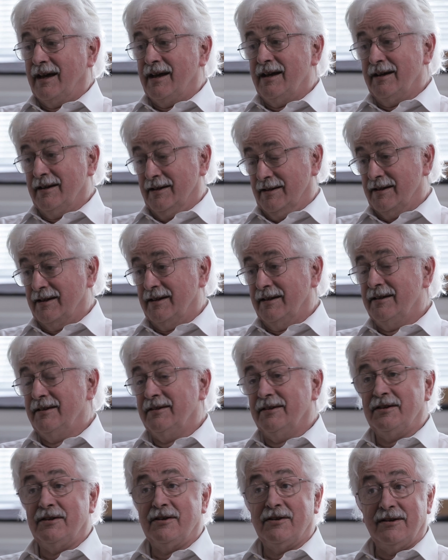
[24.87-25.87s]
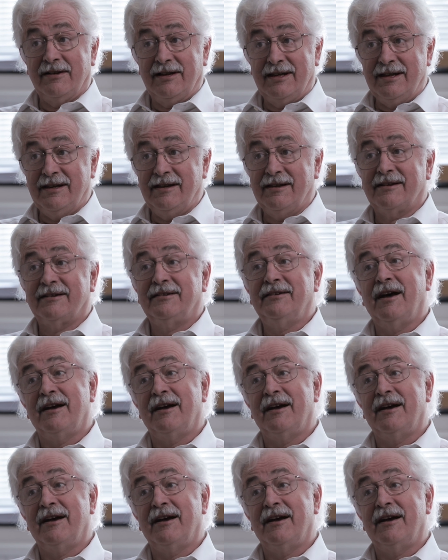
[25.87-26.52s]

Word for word: in the early